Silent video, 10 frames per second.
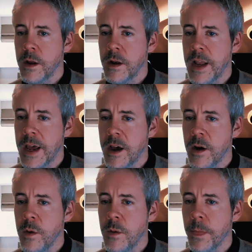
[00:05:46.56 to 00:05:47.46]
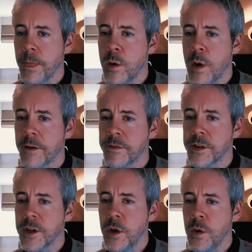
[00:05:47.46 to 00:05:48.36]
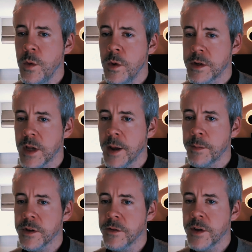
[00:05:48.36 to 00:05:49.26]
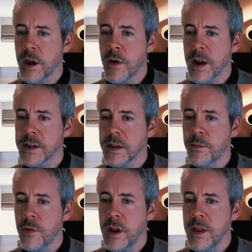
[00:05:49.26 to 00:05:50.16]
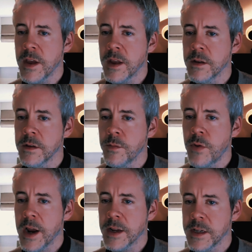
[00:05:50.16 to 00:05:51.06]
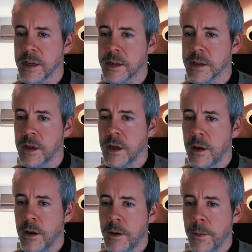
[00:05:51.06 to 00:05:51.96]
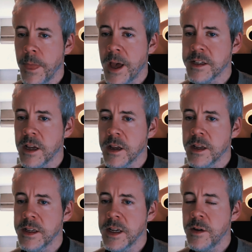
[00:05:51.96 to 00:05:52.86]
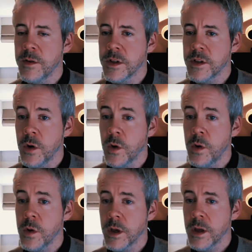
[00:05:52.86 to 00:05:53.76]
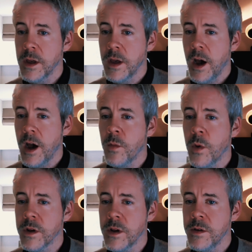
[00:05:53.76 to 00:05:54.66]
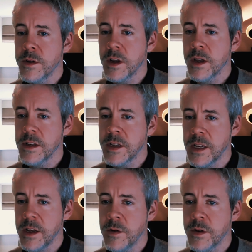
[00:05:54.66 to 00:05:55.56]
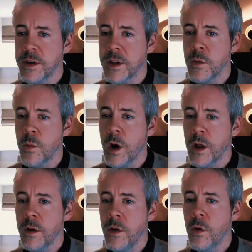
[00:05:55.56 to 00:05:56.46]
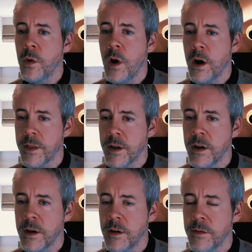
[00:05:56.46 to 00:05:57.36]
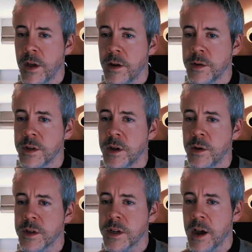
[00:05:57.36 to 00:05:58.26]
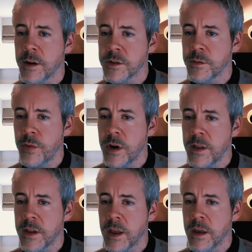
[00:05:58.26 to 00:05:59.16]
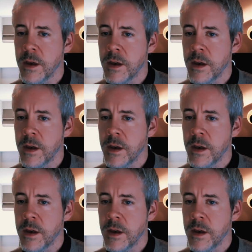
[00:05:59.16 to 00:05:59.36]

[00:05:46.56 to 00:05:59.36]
Now you have two types of directed breathing to practice. As I continue to talk, I want you to continue to do one or other of those two styles of breathing.